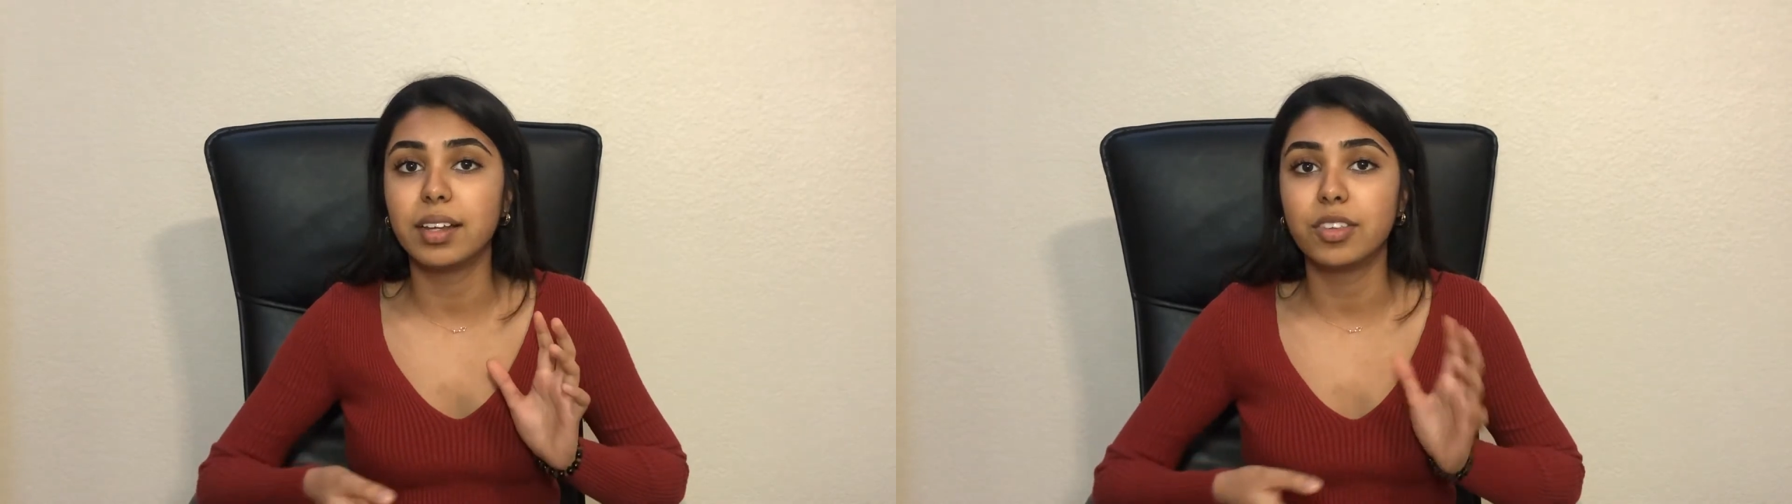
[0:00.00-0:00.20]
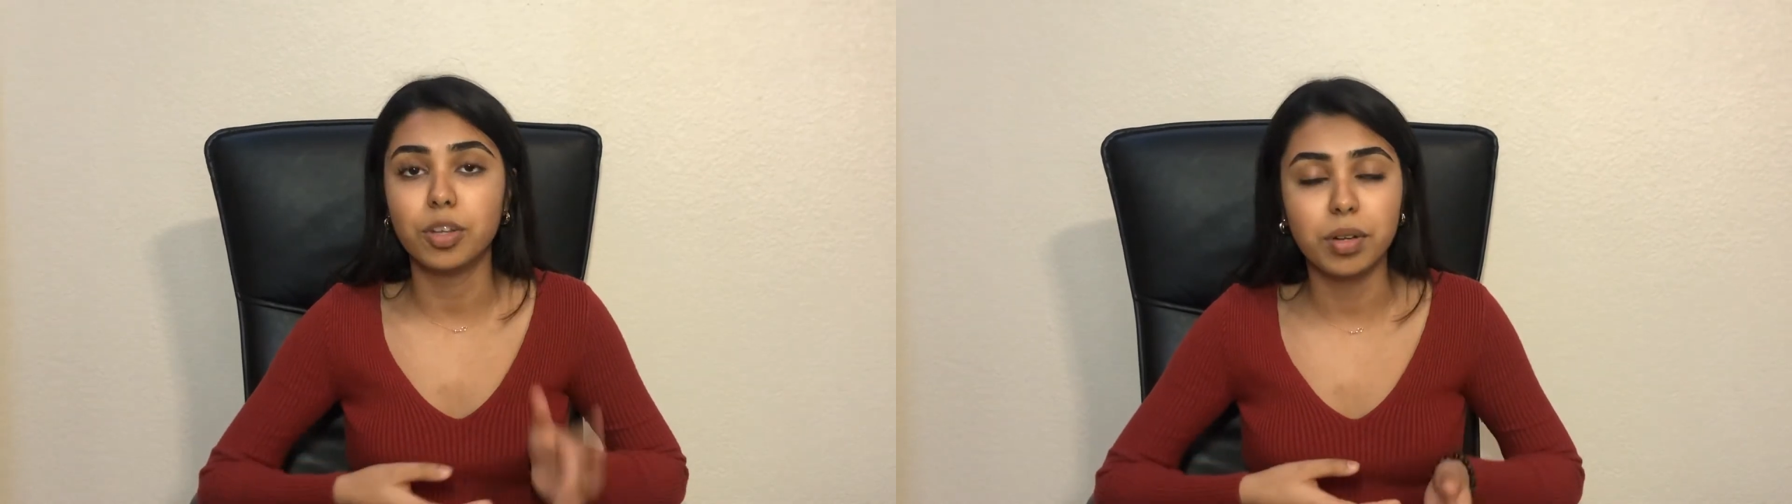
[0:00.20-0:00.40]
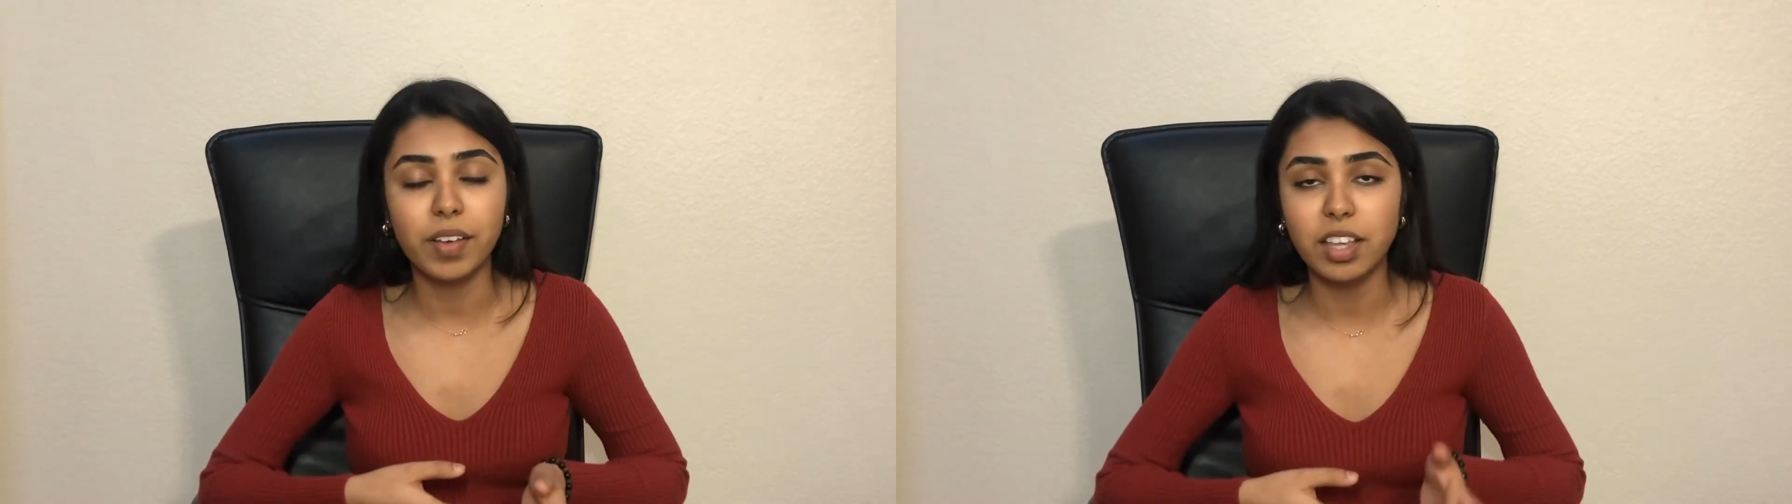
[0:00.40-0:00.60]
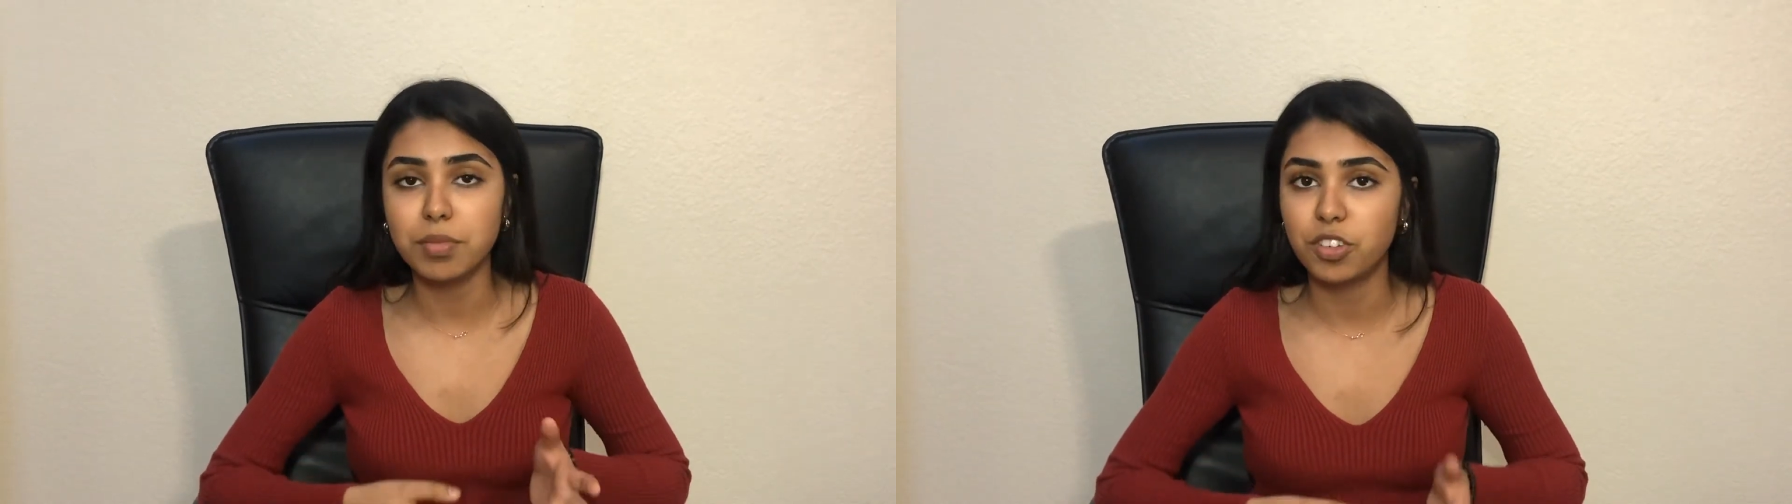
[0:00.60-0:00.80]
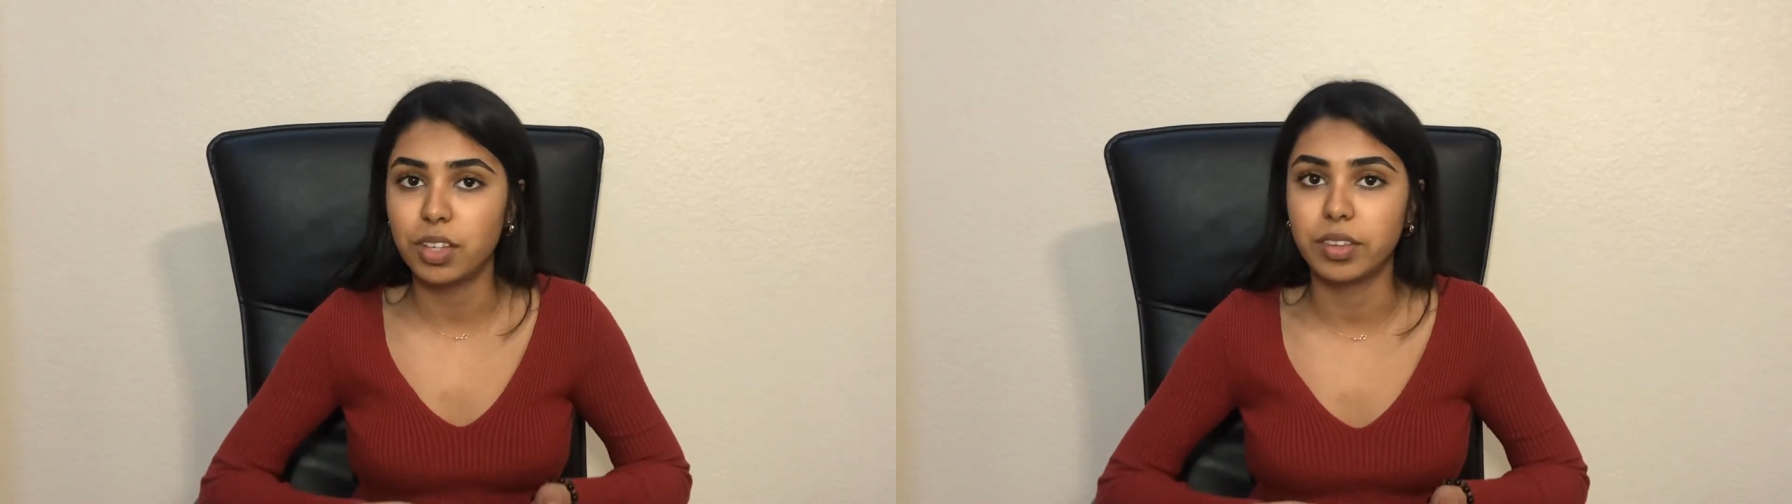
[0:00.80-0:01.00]
a supervised
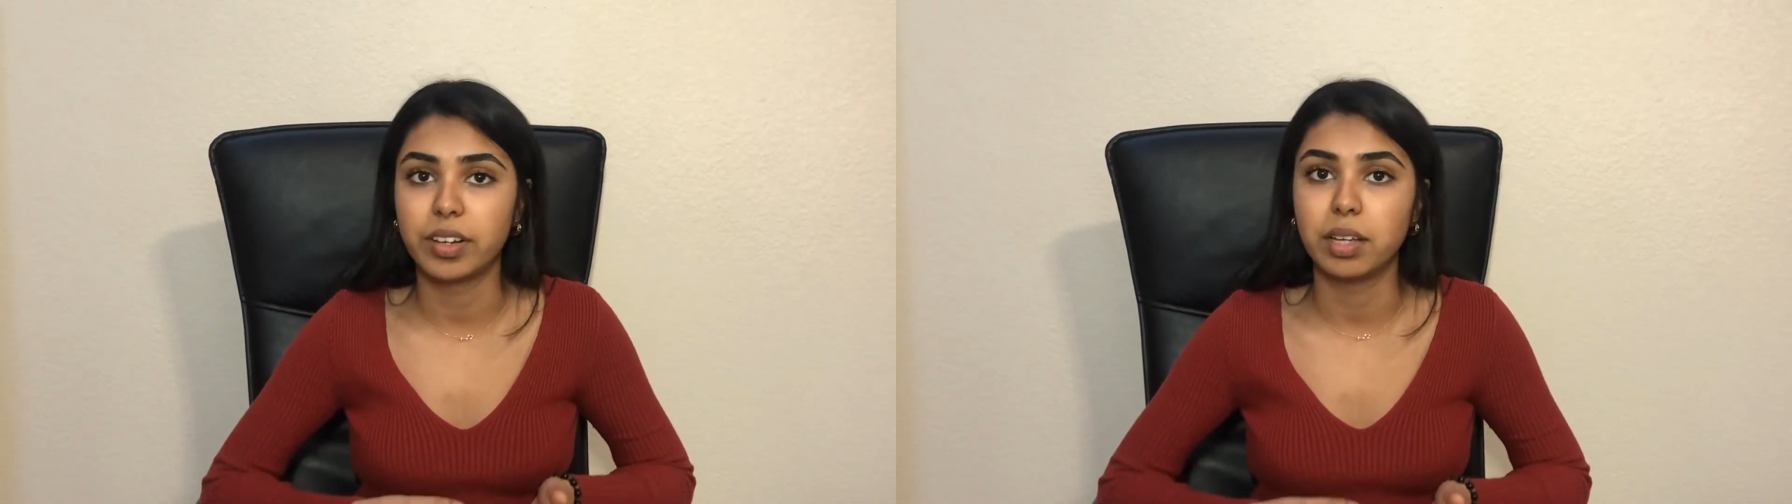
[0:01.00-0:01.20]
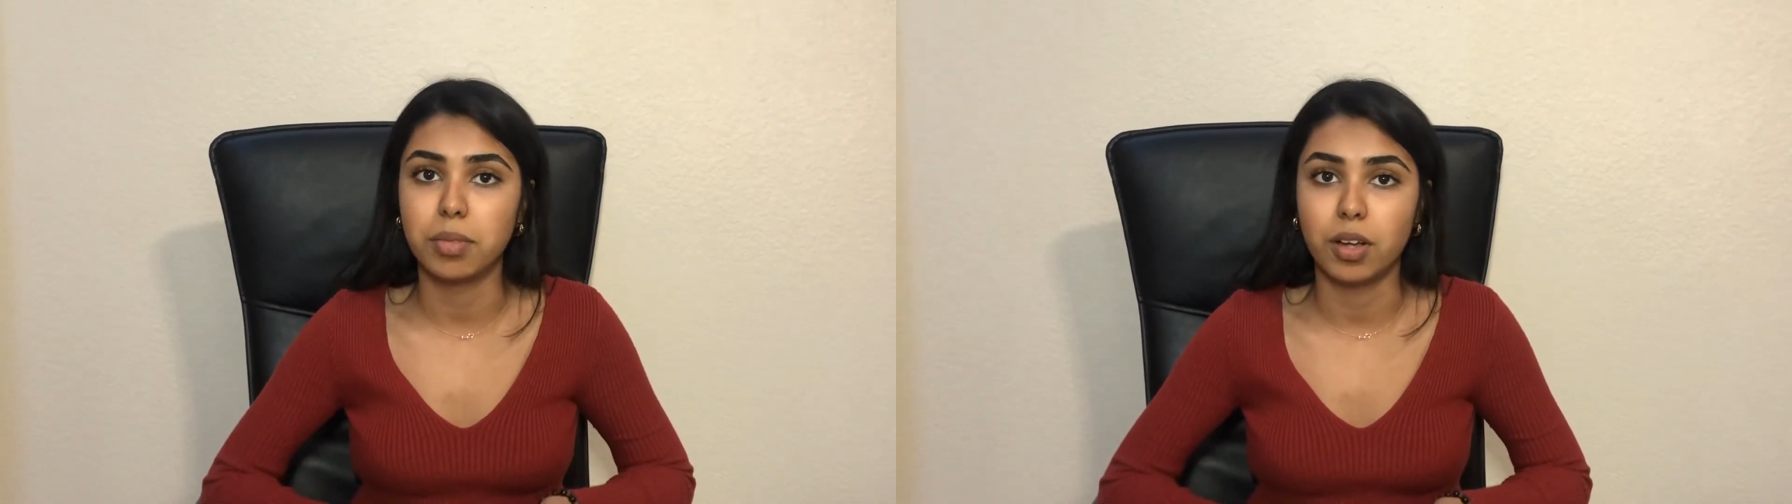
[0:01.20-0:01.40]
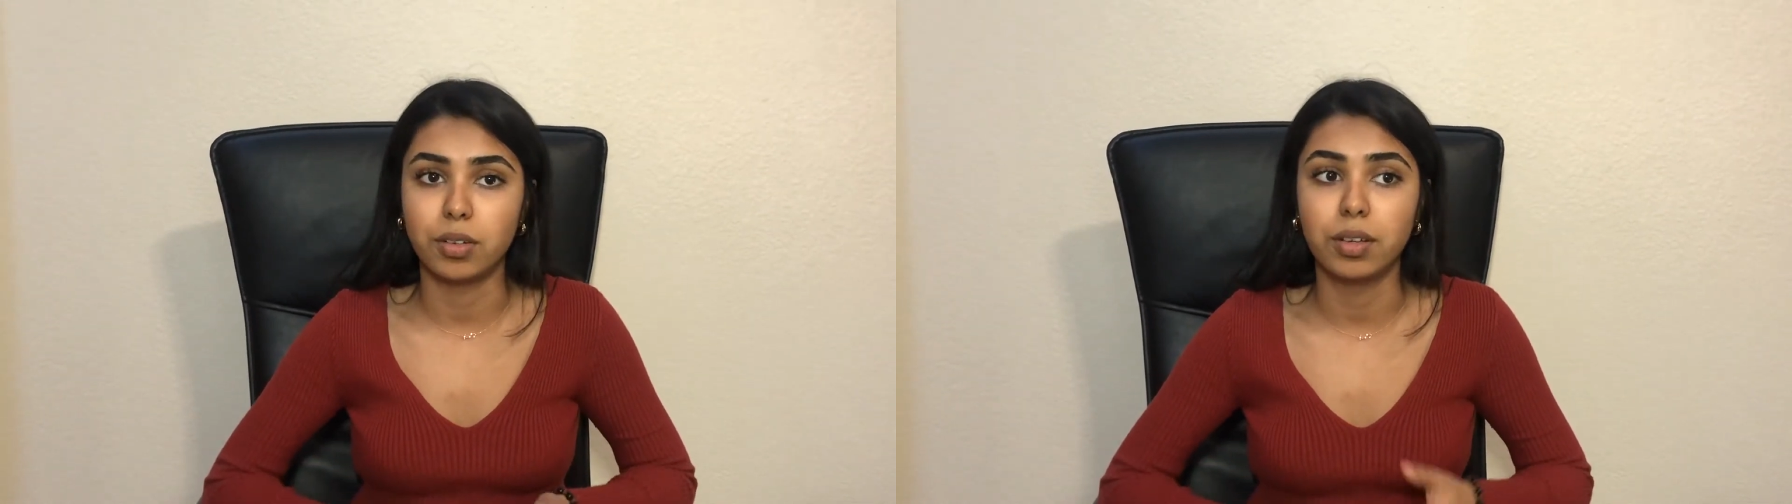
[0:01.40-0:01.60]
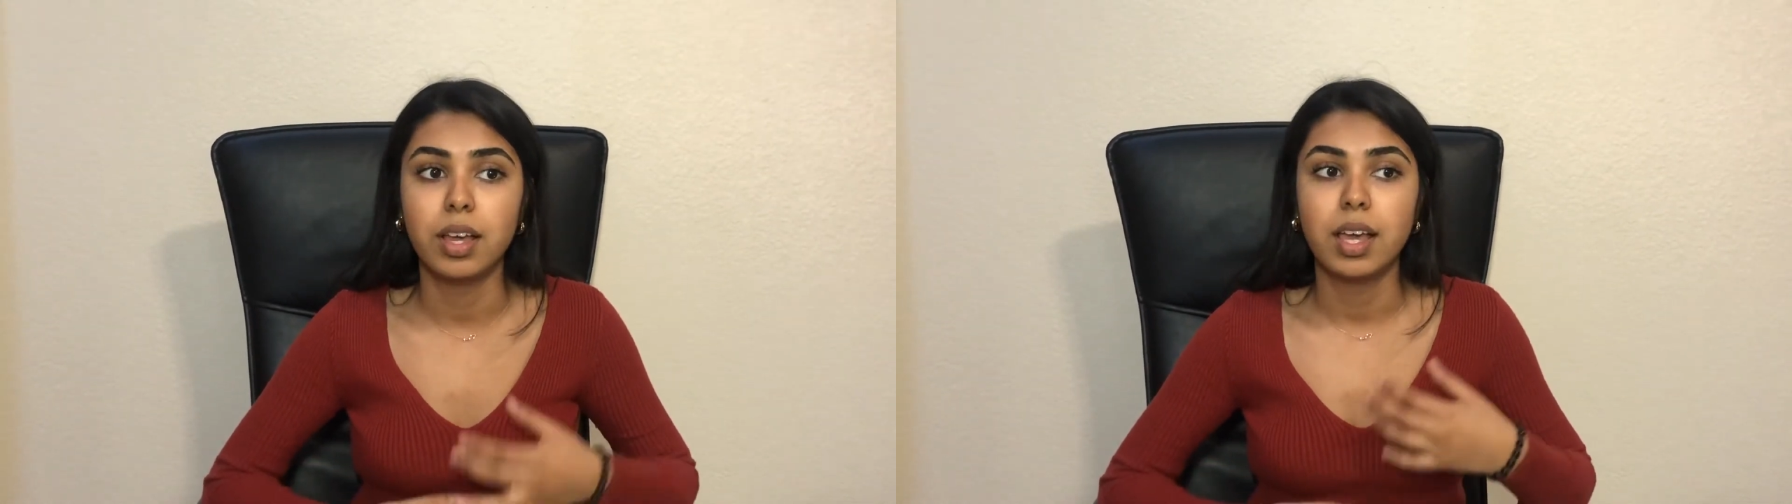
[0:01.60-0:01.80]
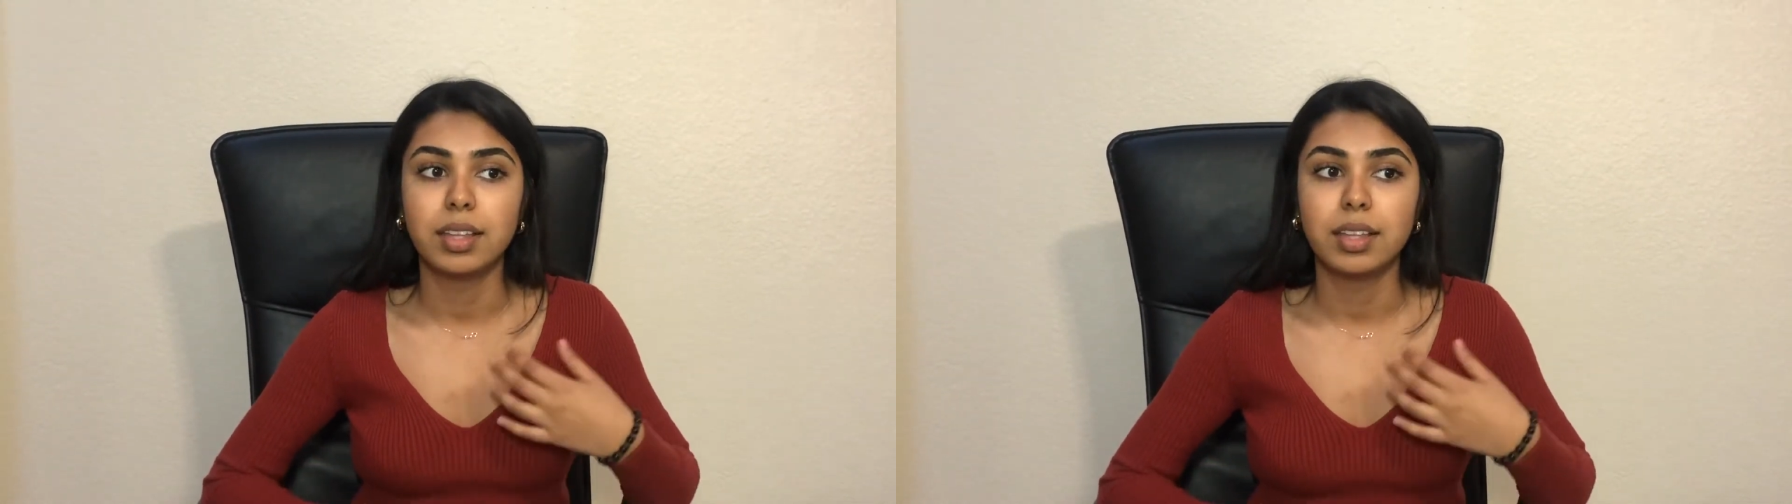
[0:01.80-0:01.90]
machine learning model